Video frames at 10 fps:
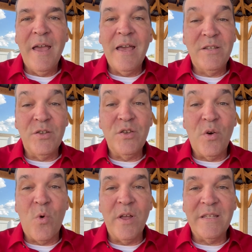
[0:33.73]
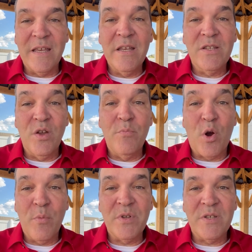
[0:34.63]
and to do according to his good
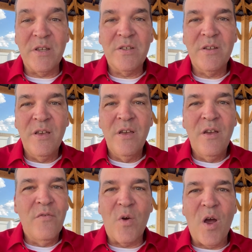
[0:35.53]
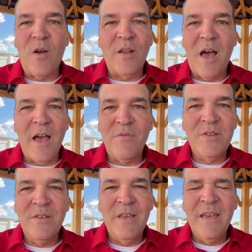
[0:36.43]
purposes for our lives.